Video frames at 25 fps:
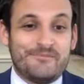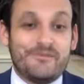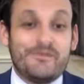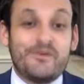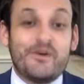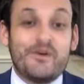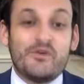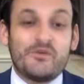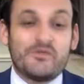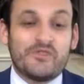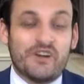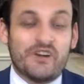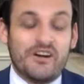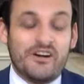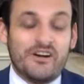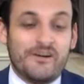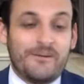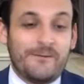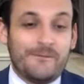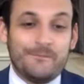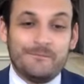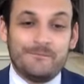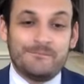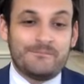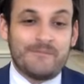phone
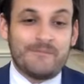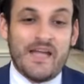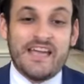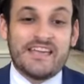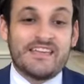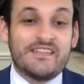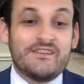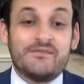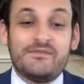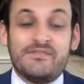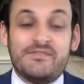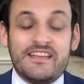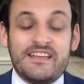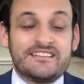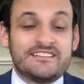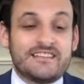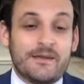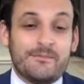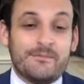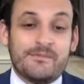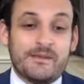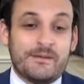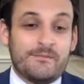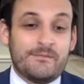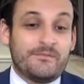call, I can
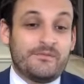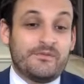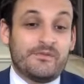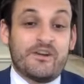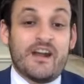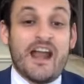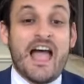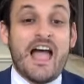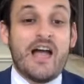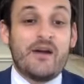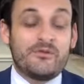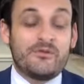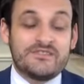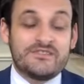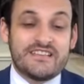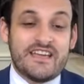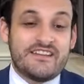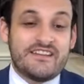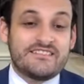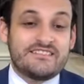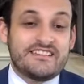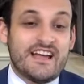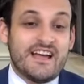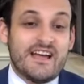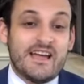FaceTime them for hours at
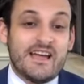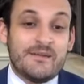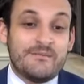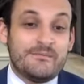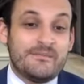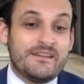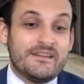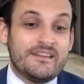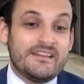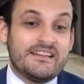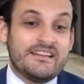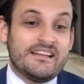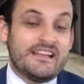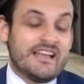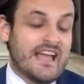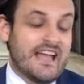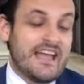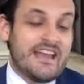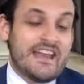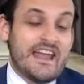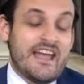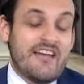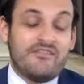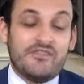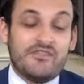a time
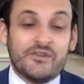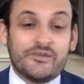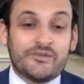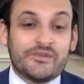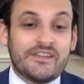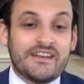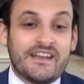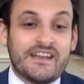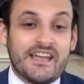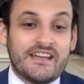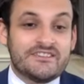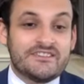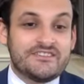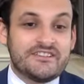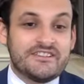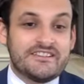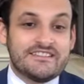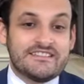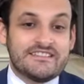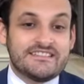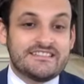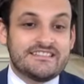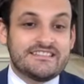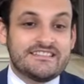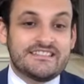and have those
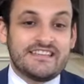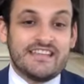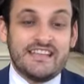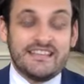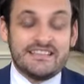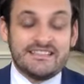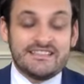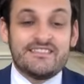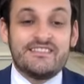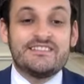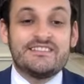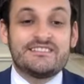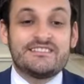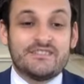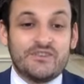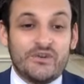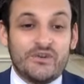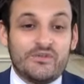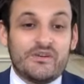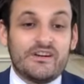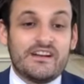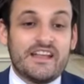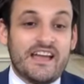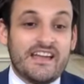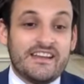connections. It's the
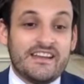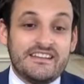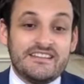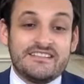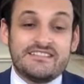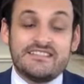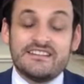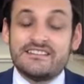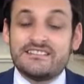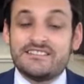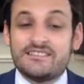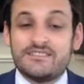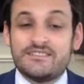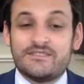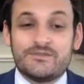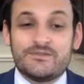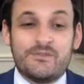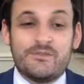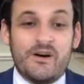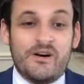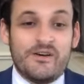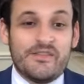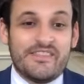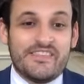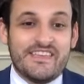silver linings. It's the
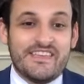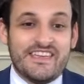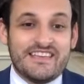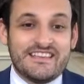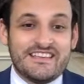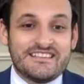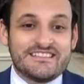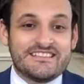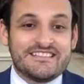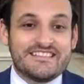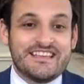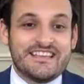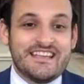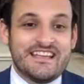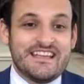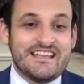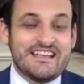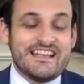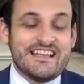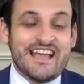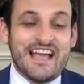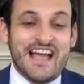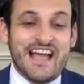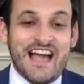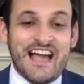small things.
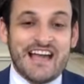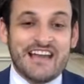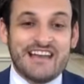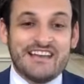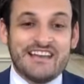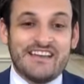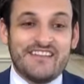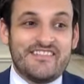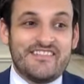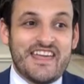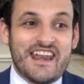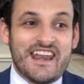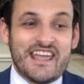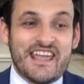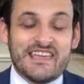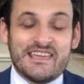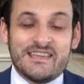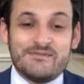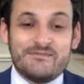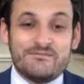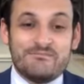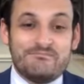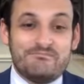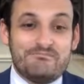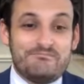I love that I
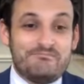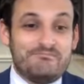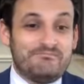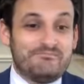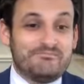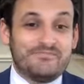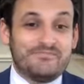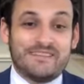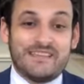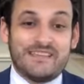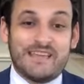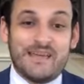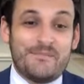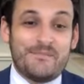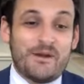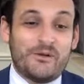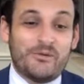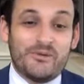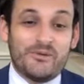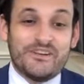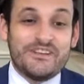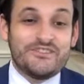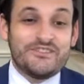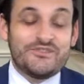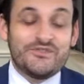can get my
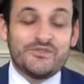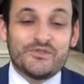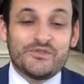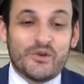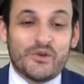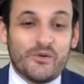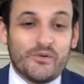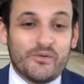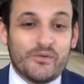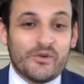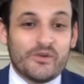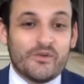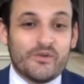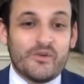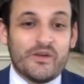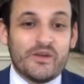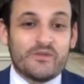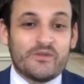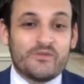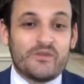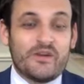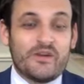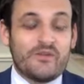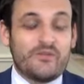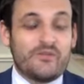running shoes, go for a
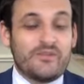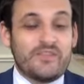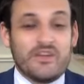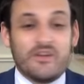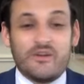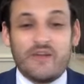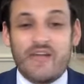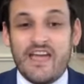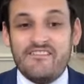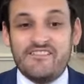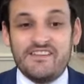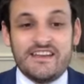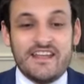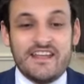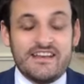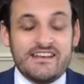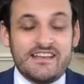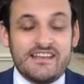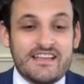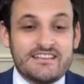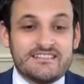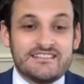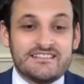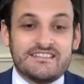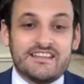quick run without having any
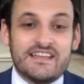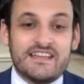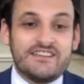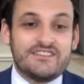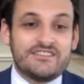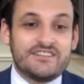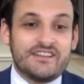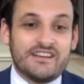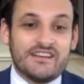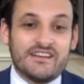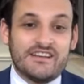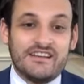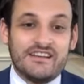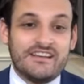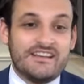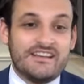hesitation,